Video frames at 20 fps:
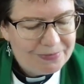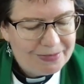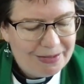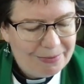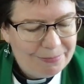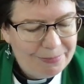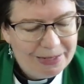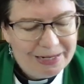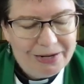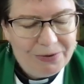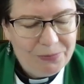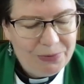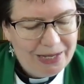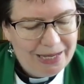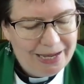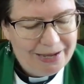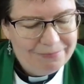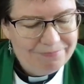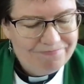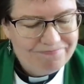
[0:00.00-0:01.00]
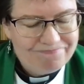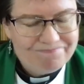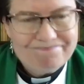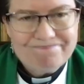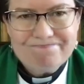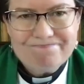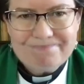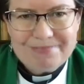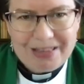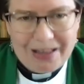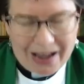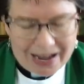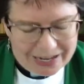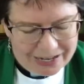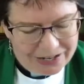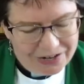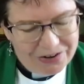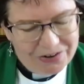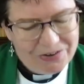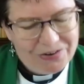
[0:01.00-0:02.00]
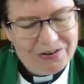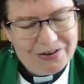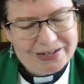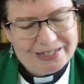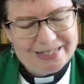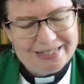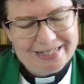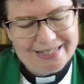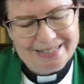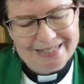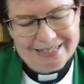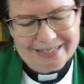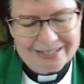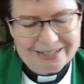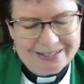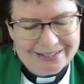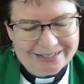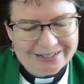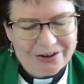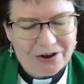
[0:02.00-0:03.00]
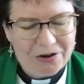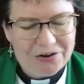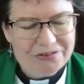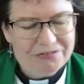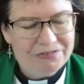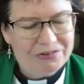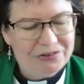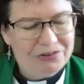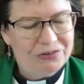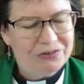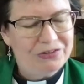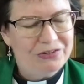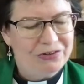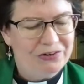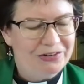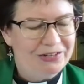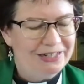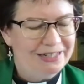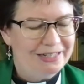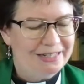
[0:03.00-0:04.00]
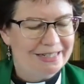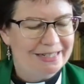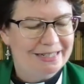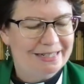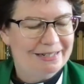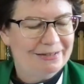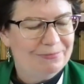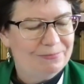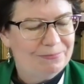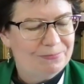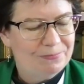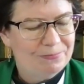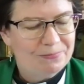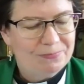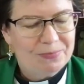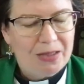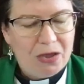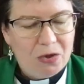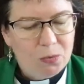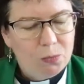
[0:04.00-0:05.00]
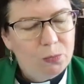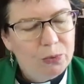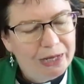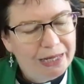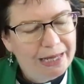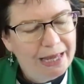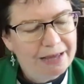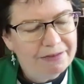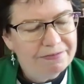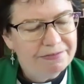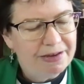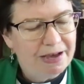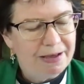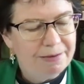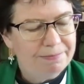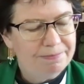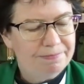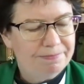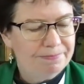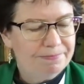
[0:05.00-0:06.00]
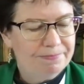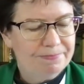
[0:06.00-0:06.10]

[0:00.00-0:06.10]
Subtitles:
But here we are. Like it or not, COVID or not, we have come